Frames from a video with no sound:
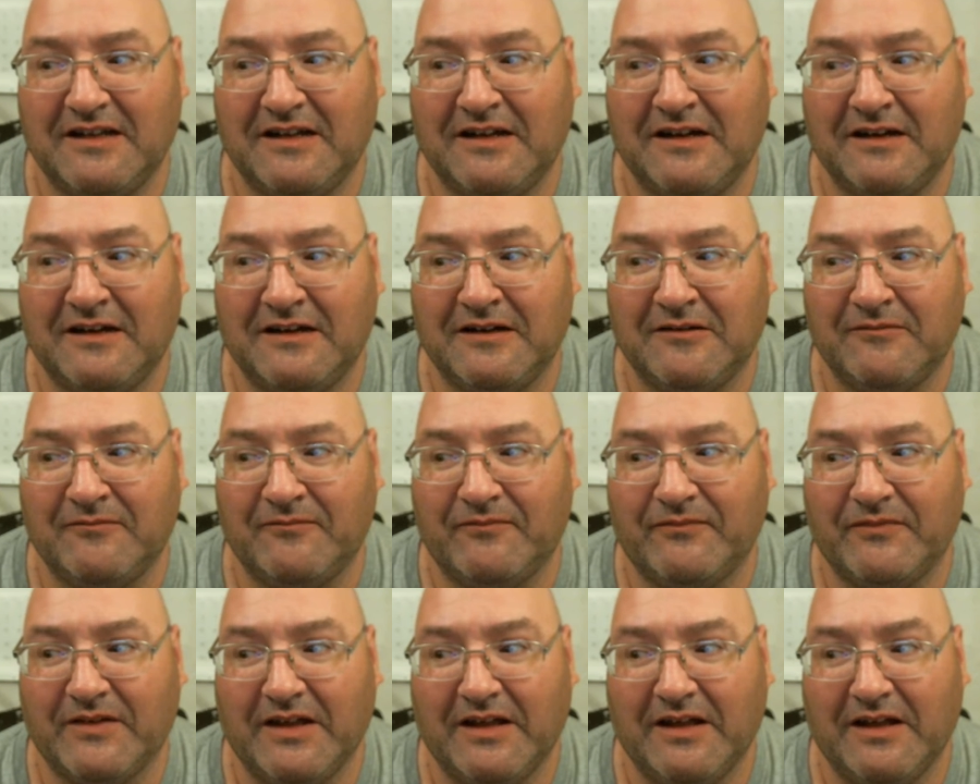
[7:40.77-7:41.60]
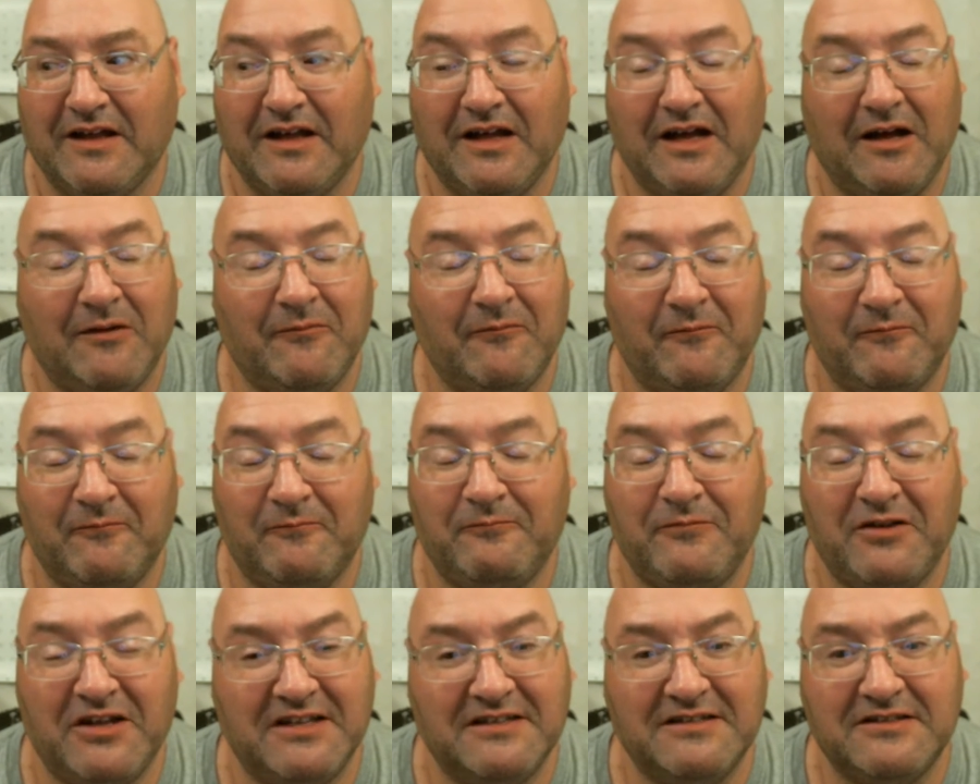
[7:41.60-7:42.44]
Um, I'm
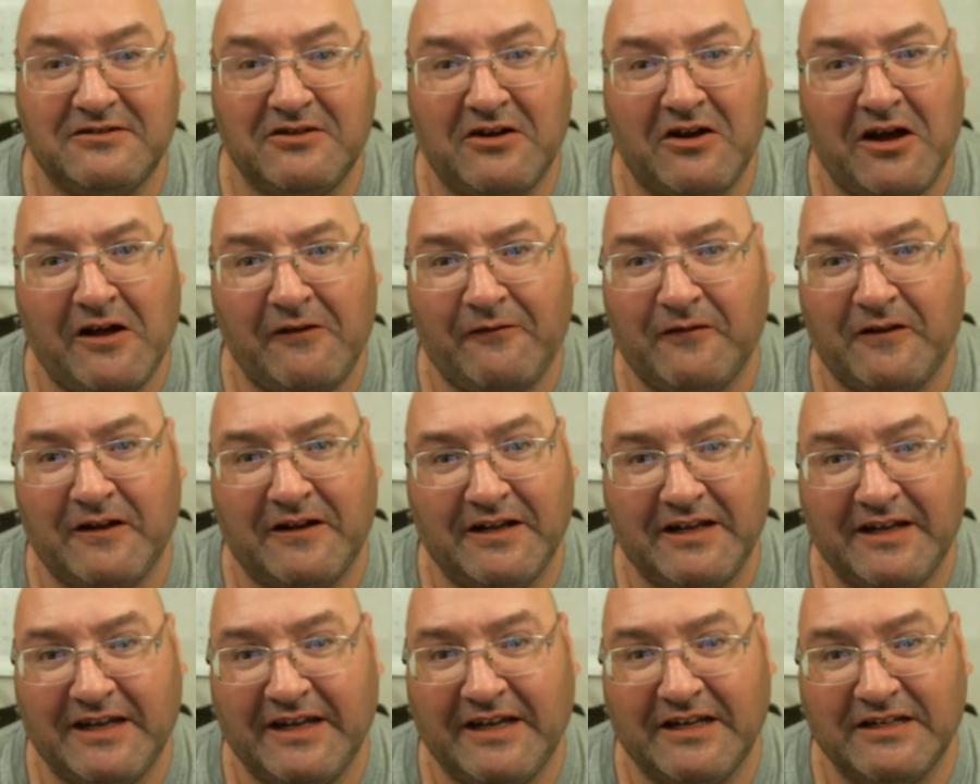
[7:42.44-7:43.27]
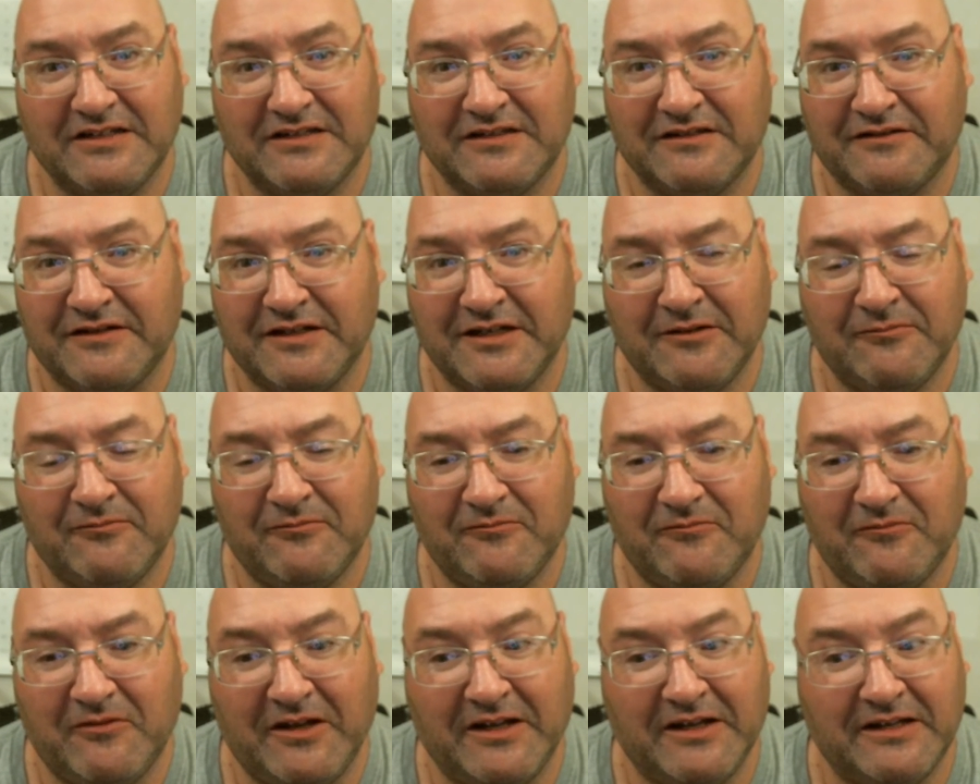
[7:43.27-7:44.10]
pissed off that I can't
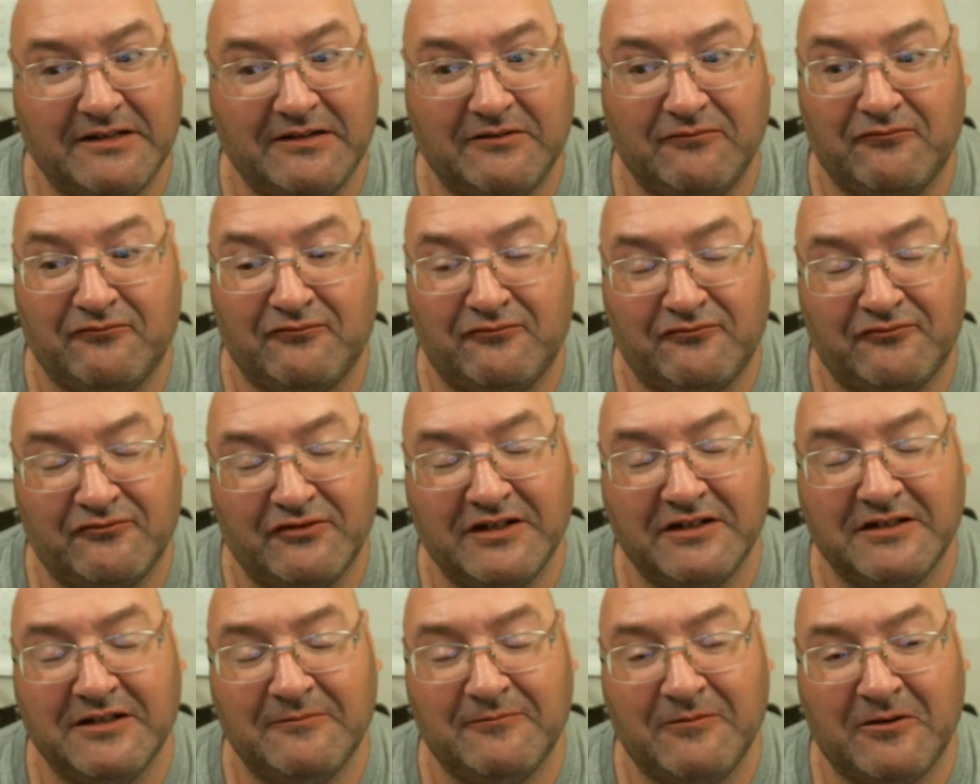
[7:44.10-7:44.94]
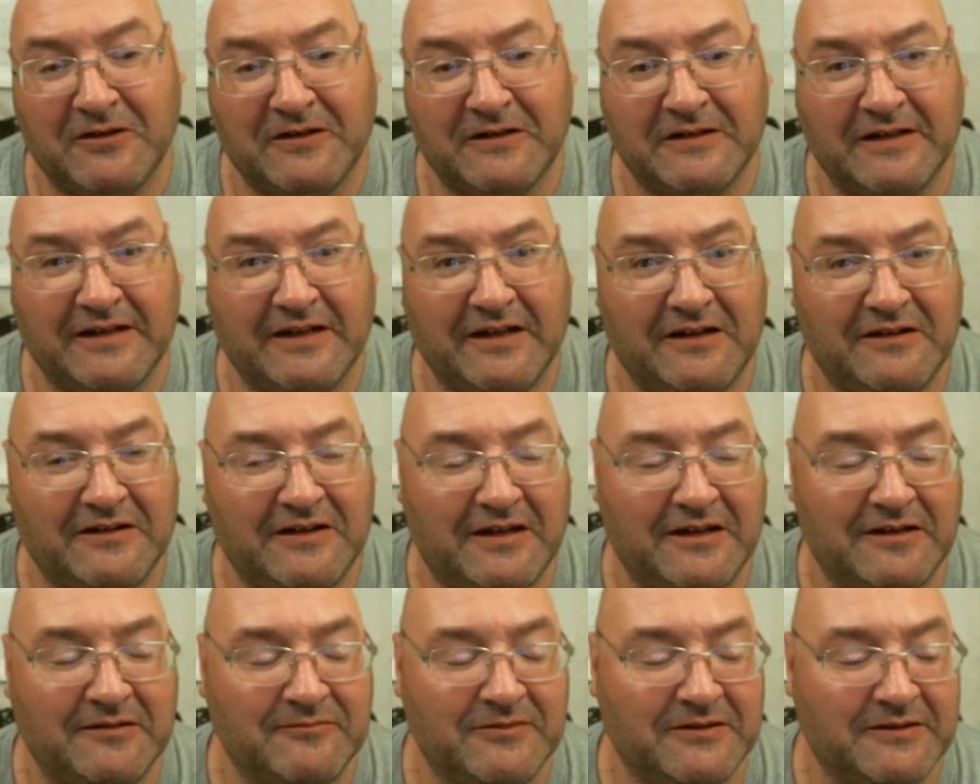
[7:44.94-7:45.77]
stream. It's really bugging the hell
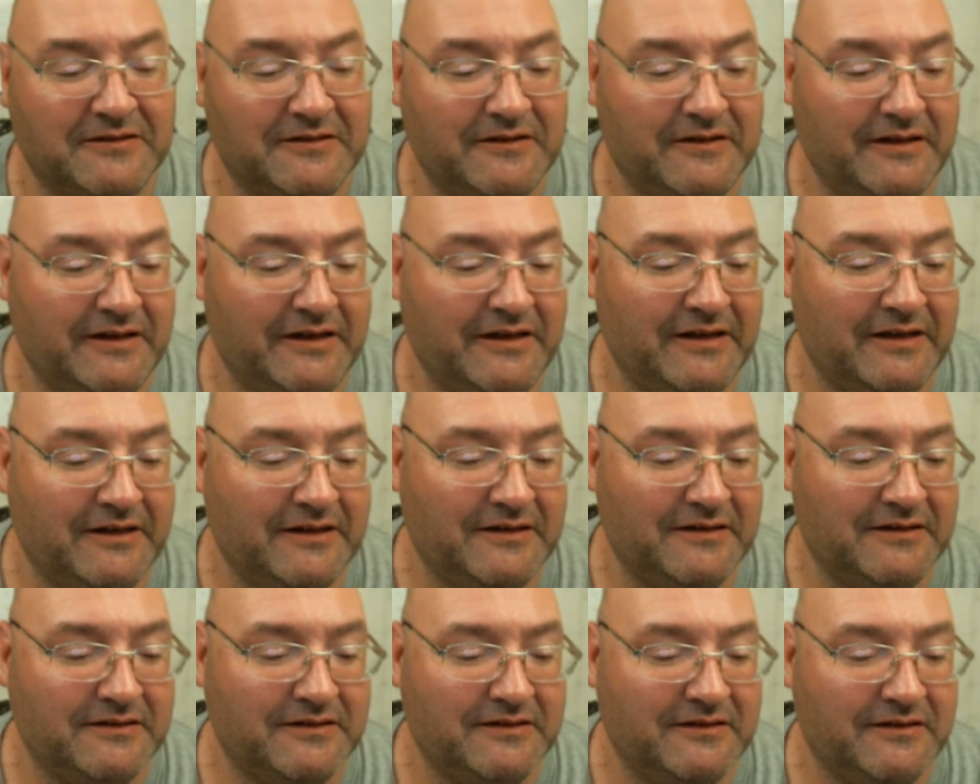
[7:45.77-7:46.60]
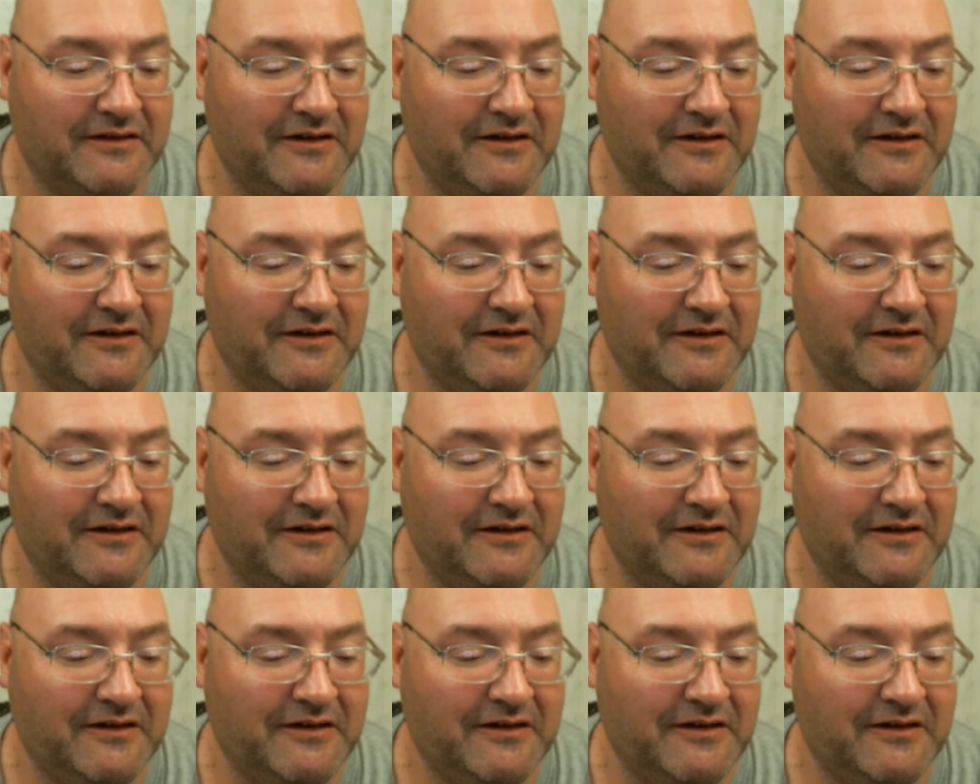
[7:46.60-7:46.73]
out of me. And